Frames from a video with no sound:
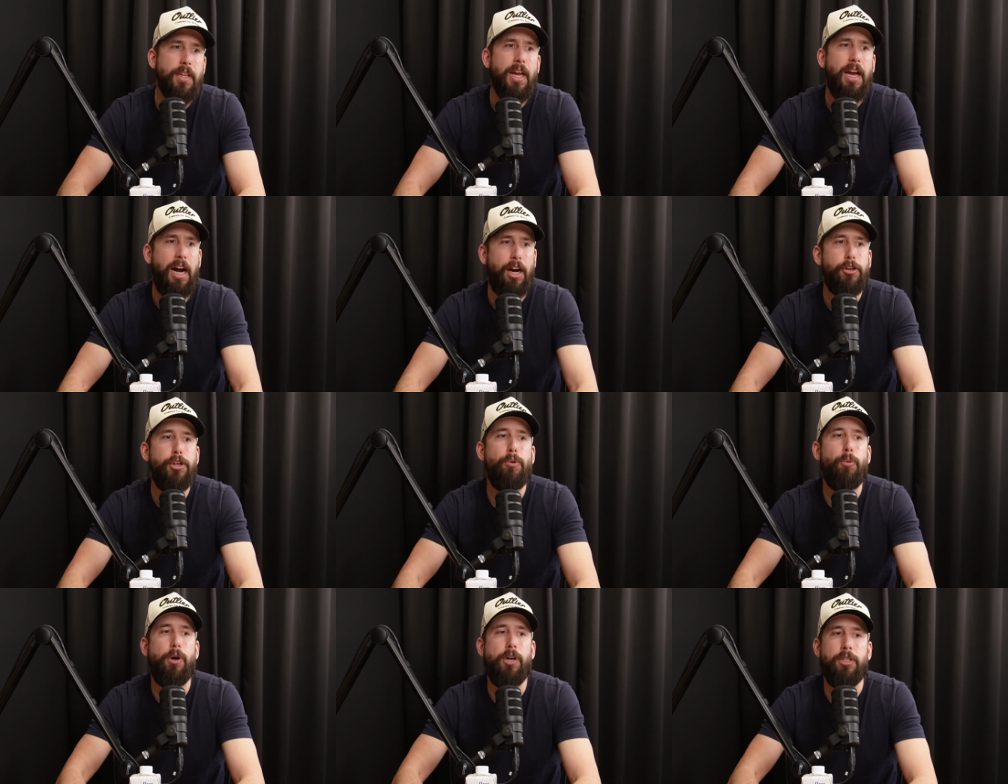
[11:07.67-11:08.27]
how
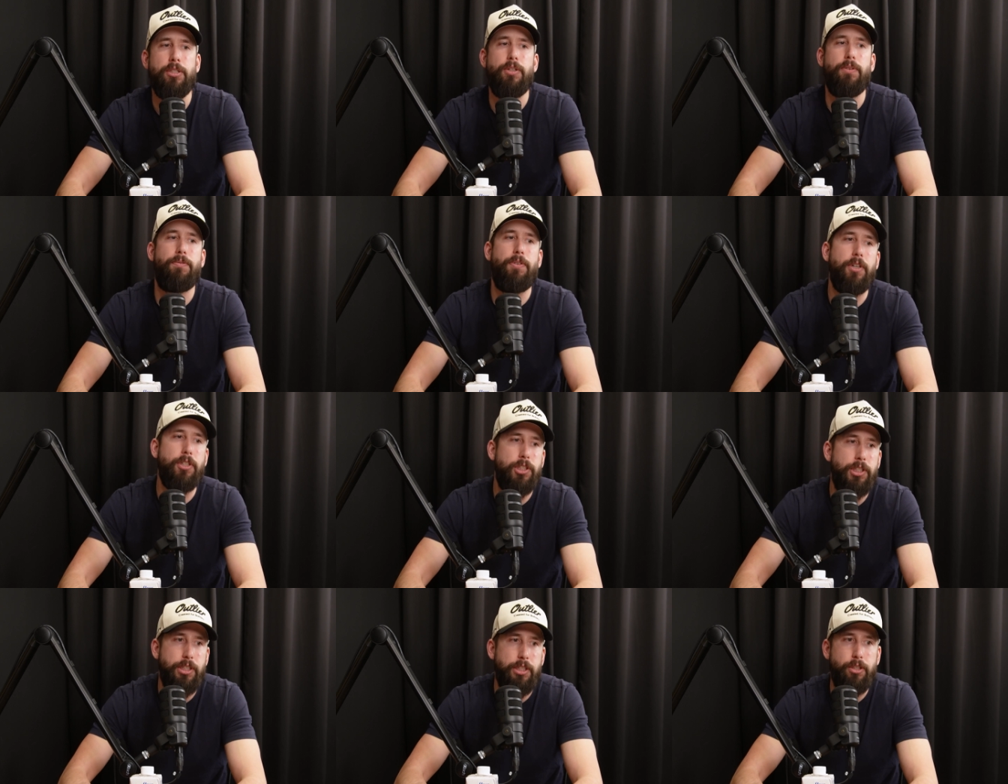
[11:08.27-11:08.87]
do you want it to
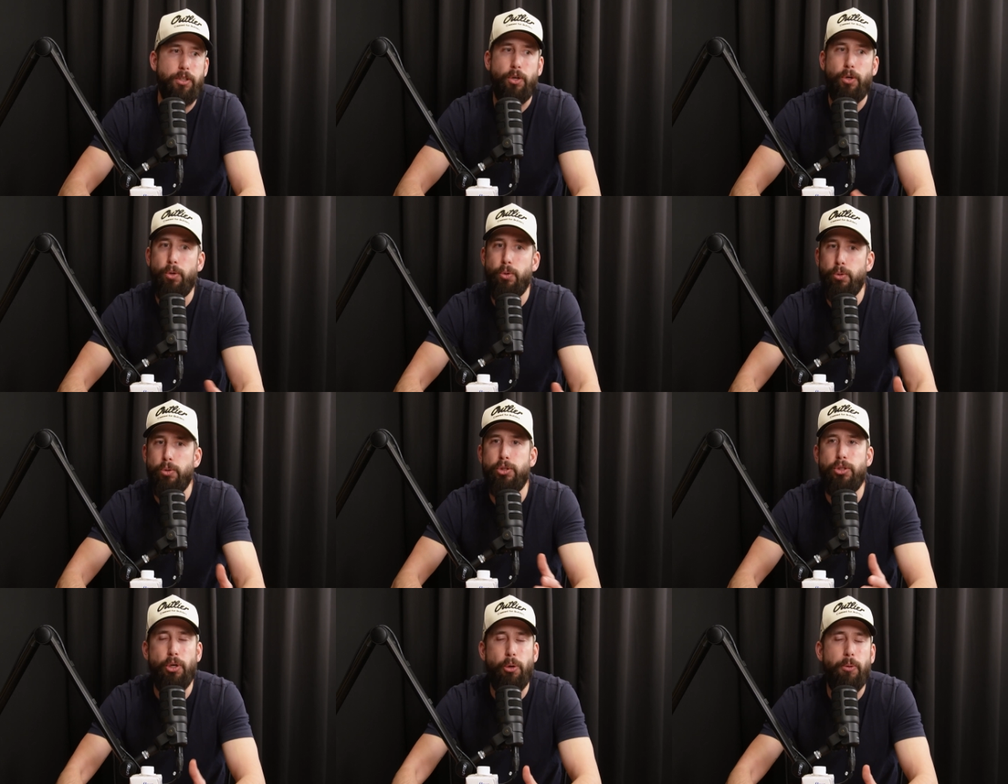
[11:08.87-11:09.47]
function,
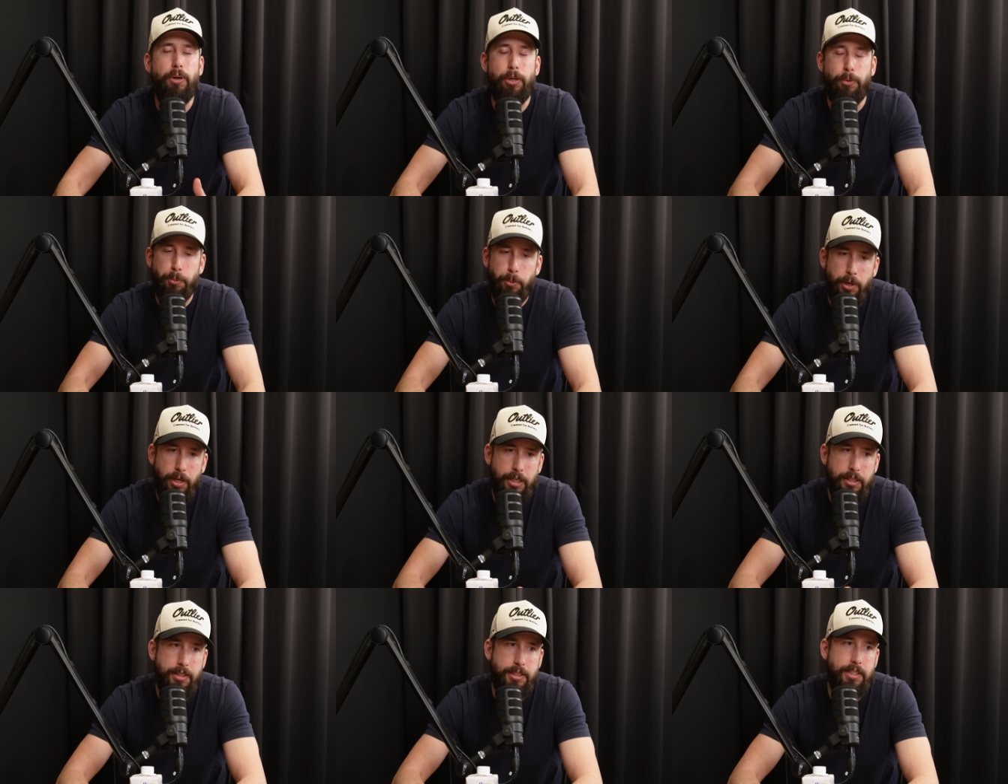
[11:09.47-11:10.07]
who's doing
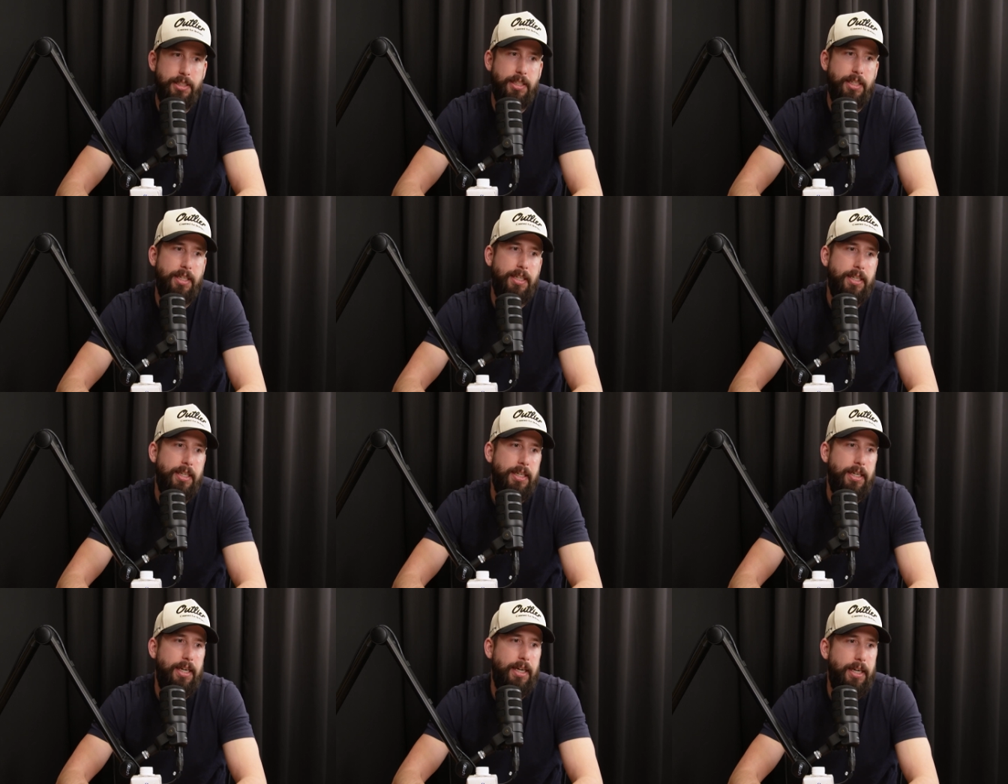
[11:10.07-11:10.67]
what,
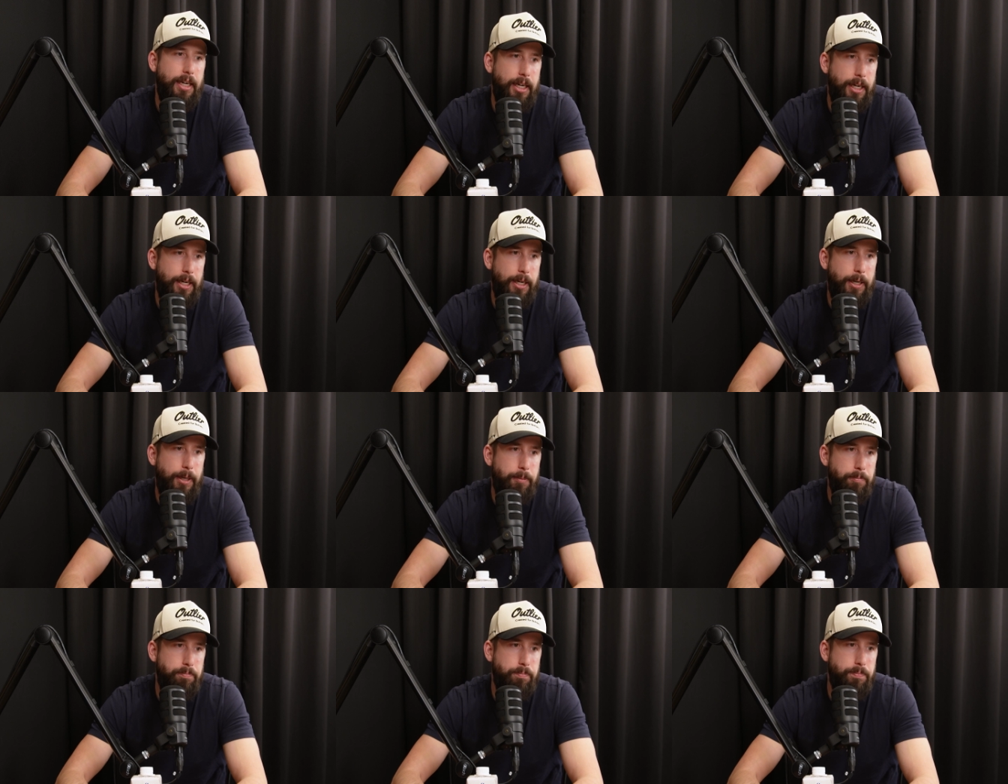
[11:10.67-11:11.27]

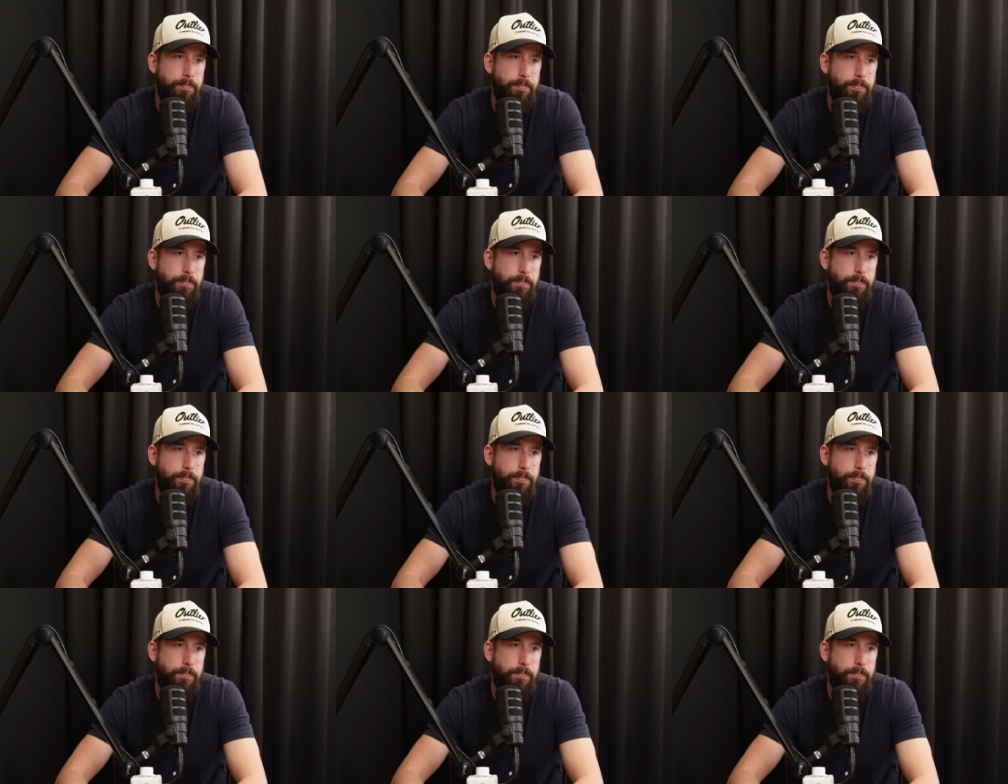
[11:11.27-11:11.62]
and